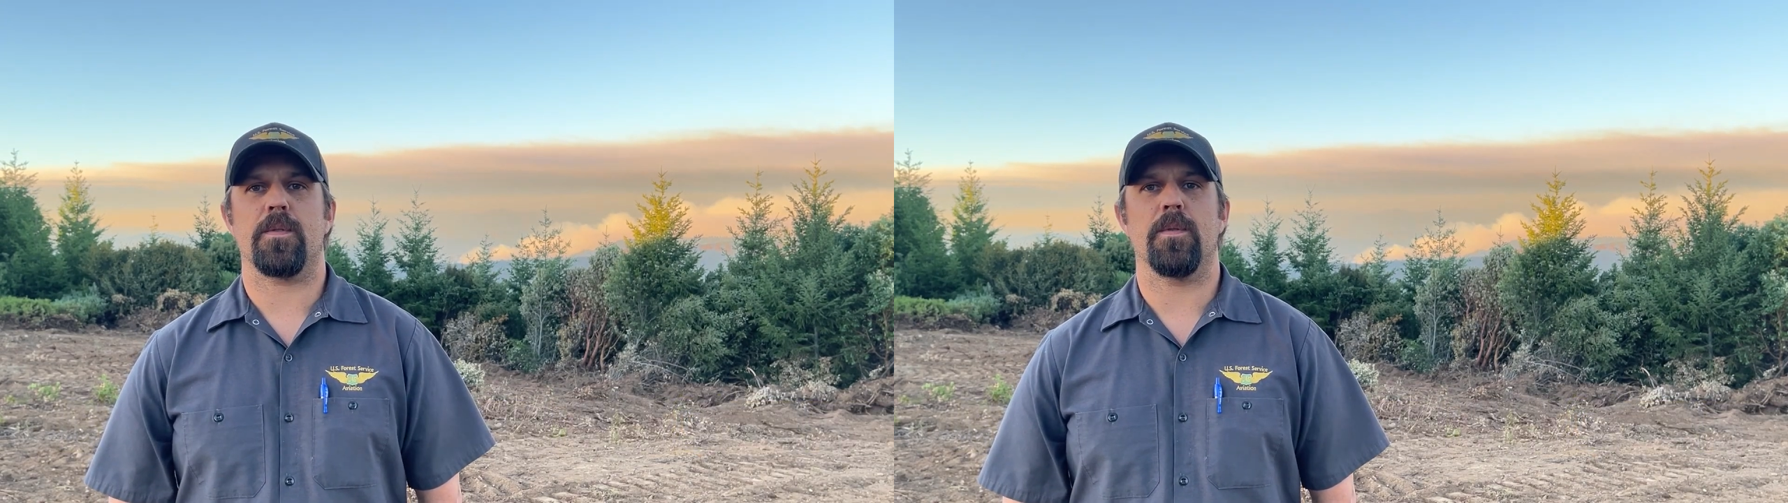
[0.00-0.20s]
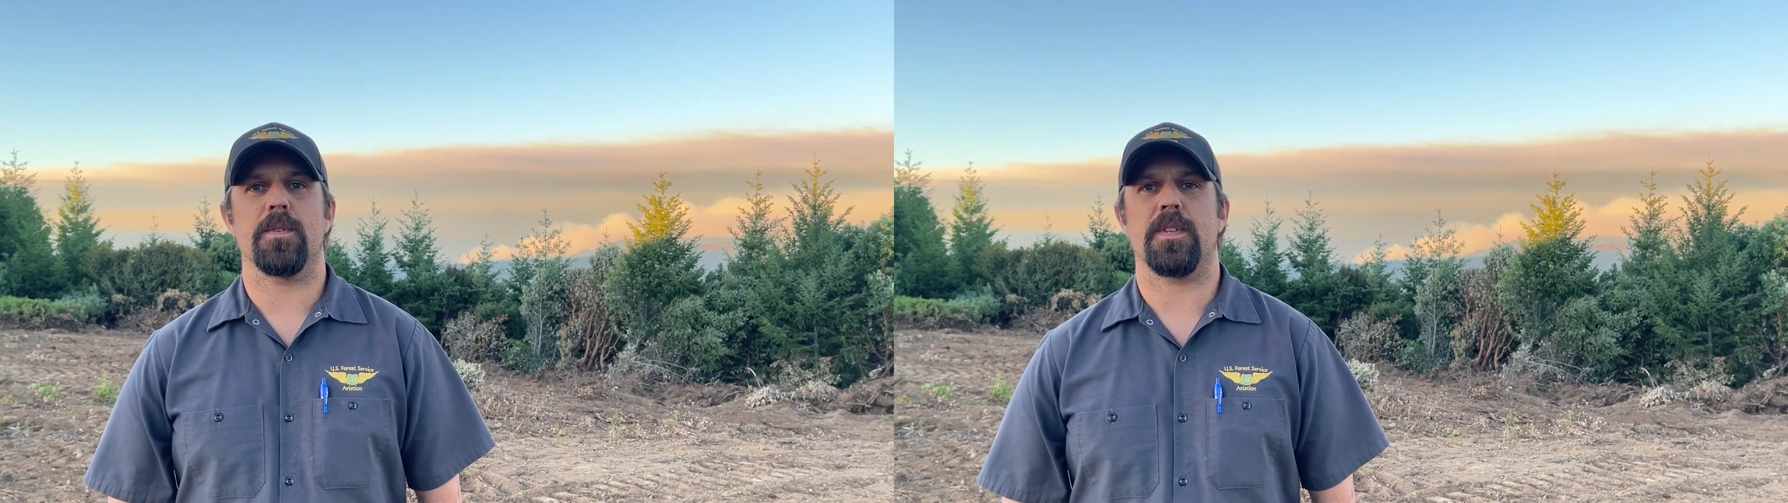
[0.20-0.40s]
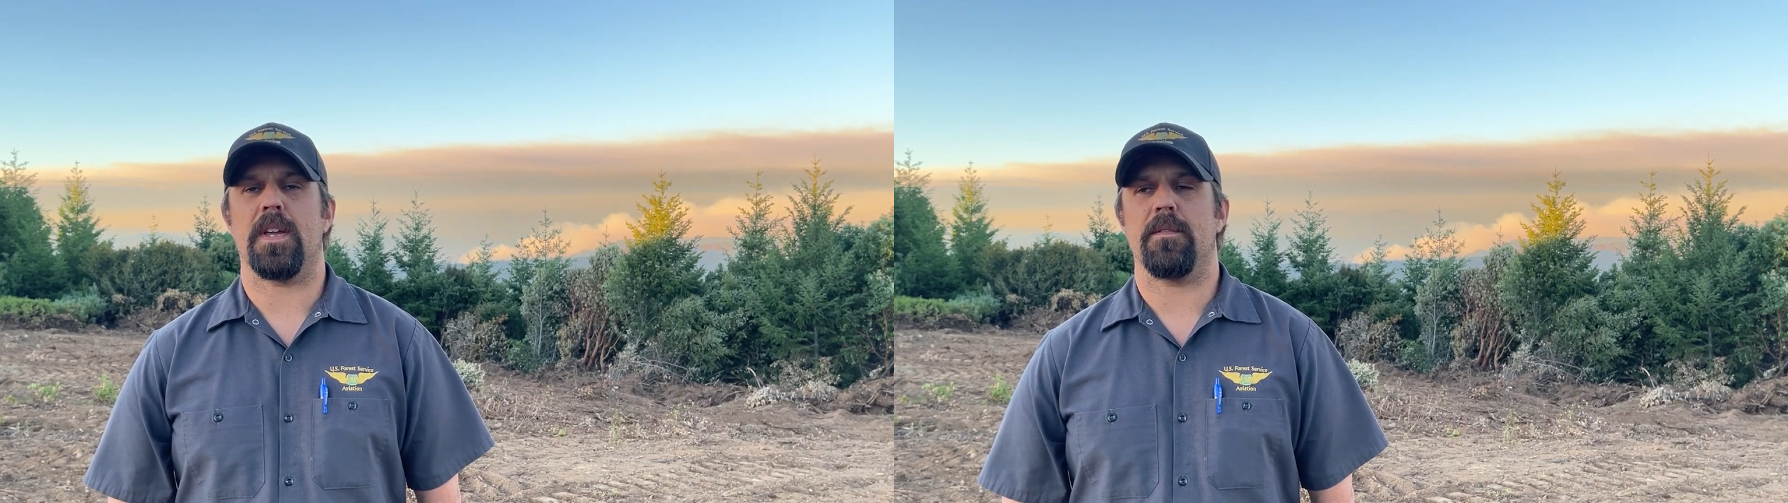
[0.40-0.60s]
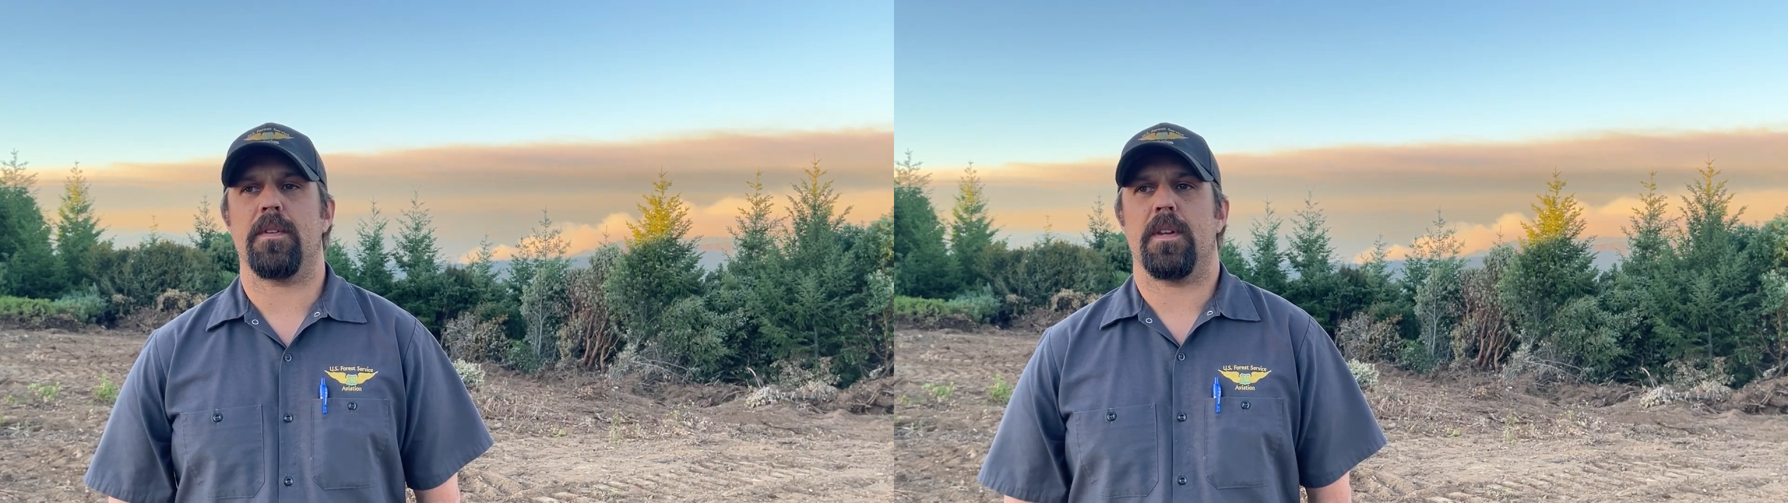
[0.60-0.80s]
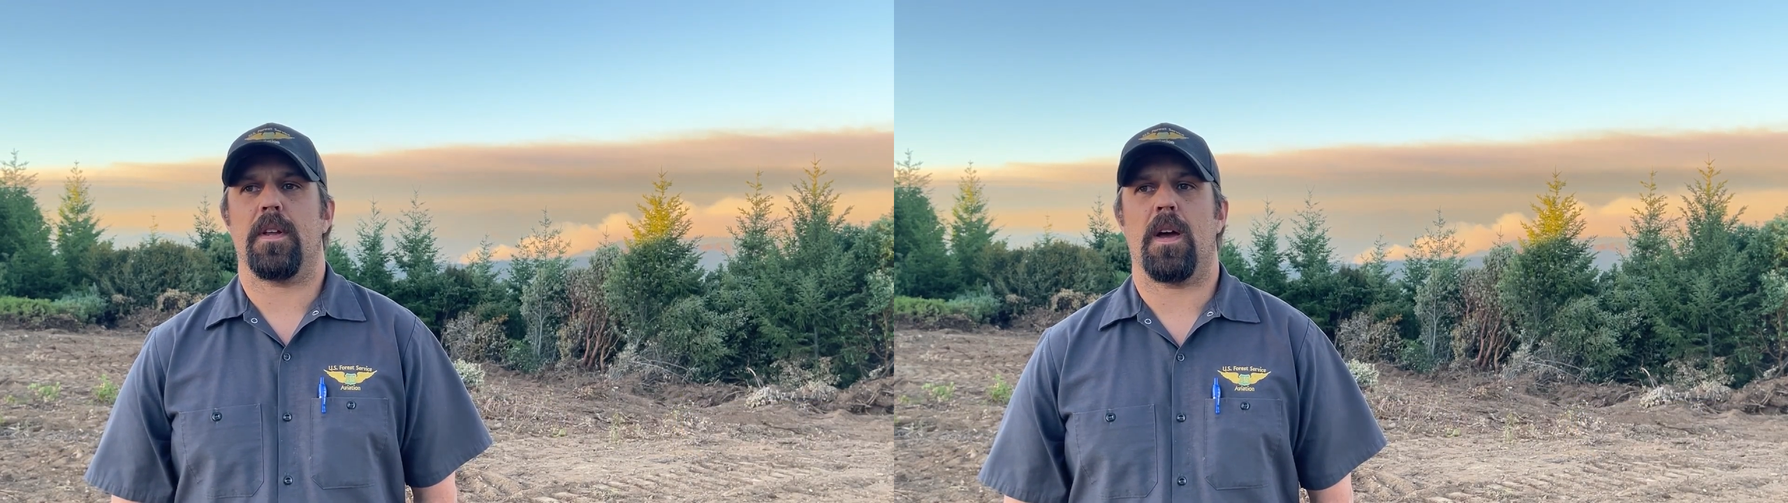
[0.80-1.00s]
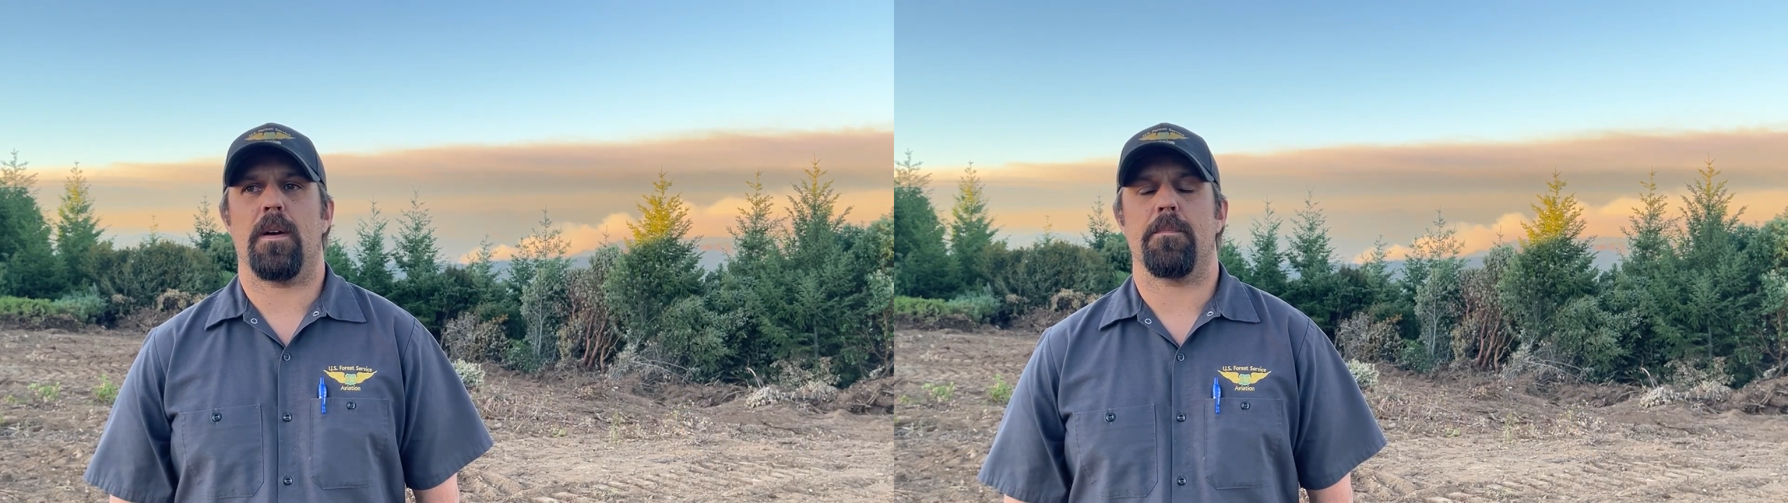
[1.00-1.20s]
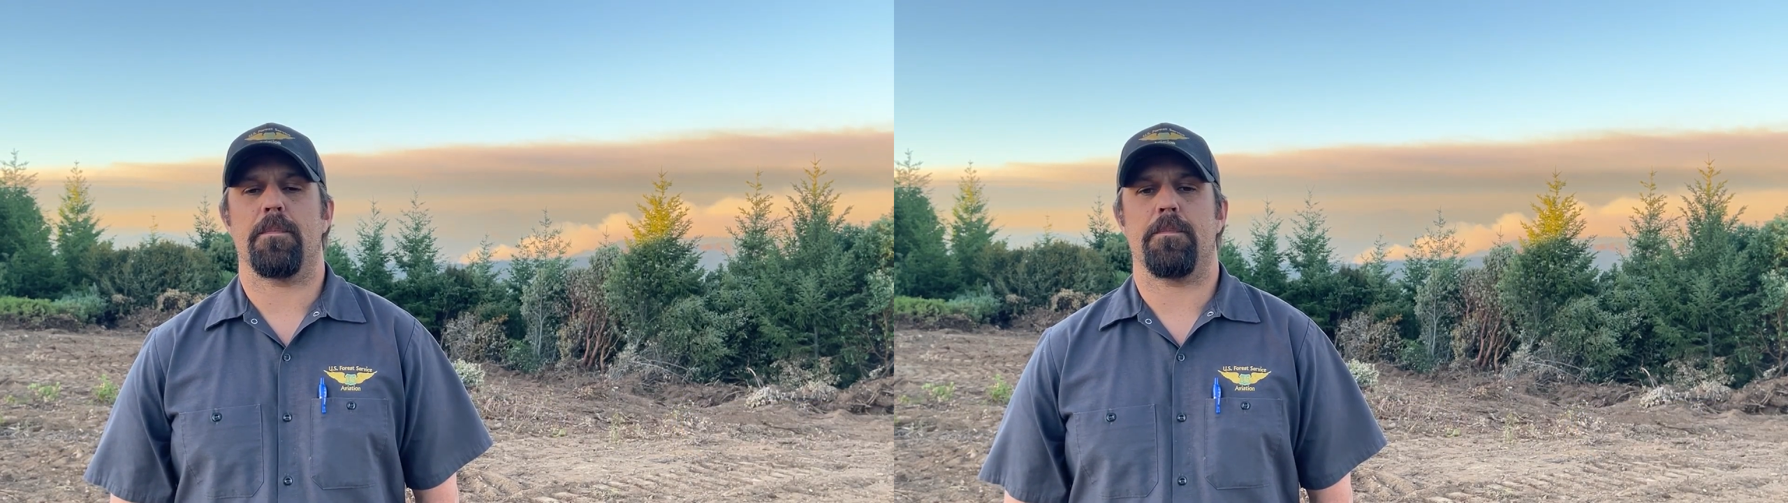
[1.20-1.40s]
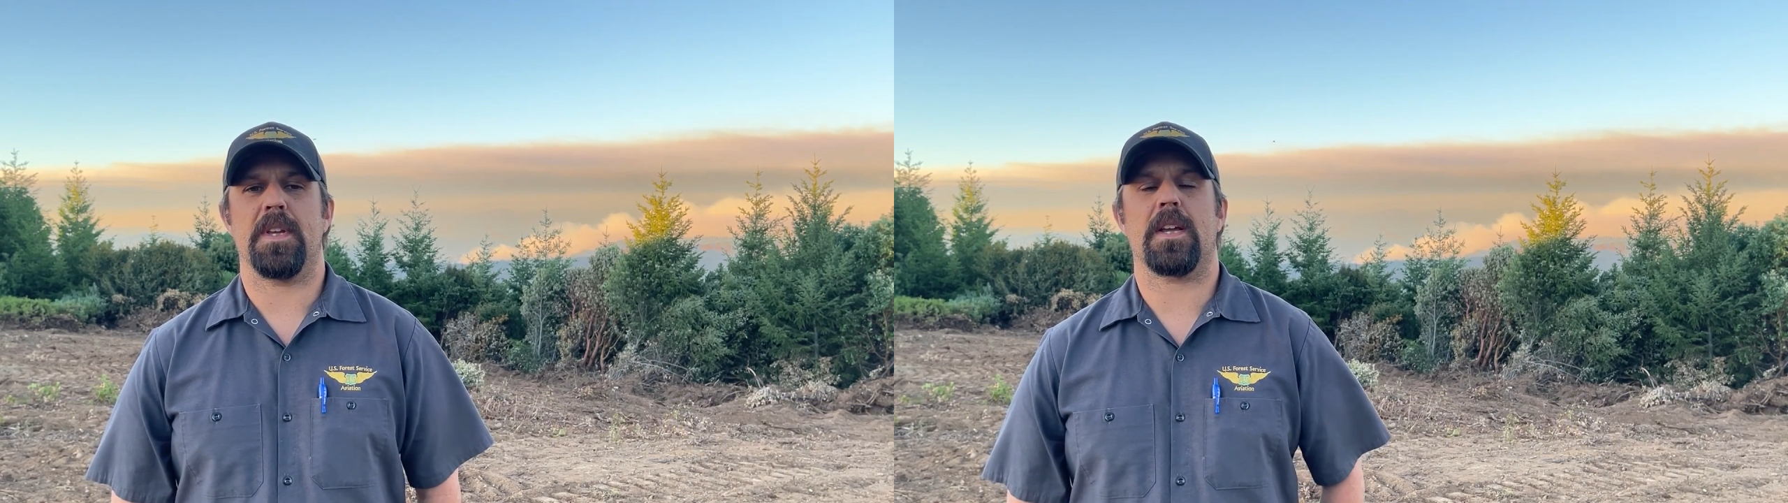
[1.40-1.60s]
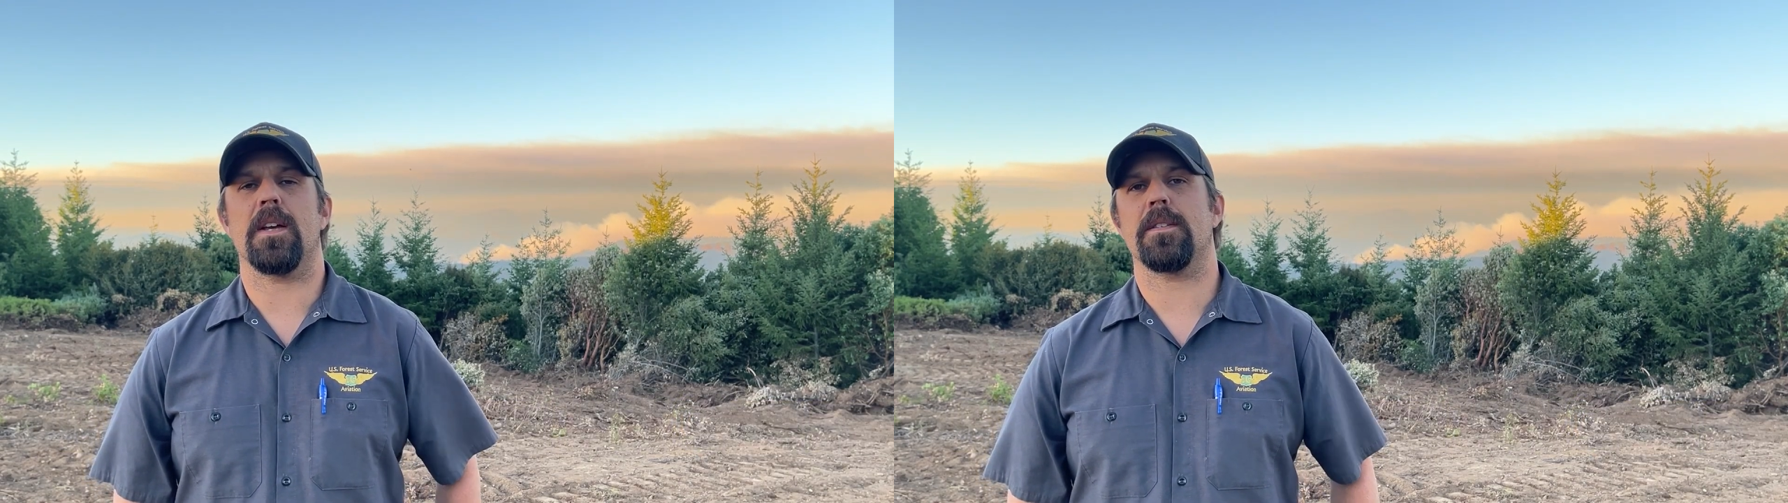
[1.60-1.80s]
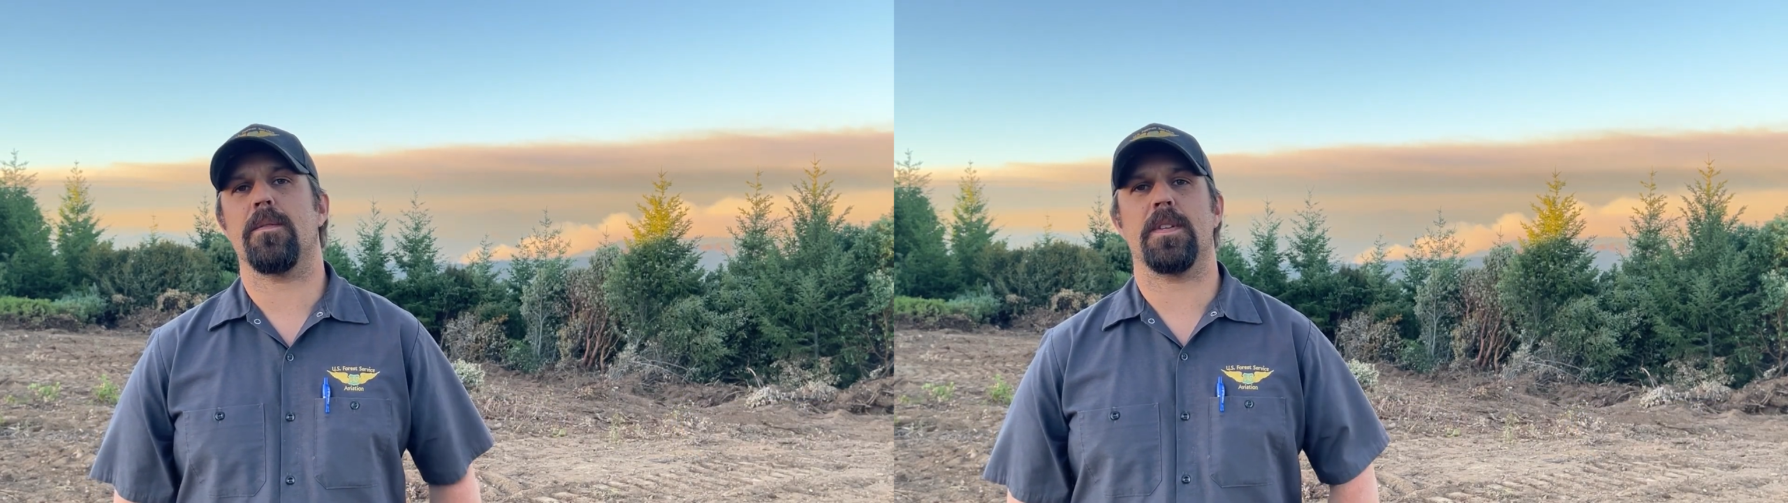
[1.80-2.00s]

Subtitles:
tools that because of the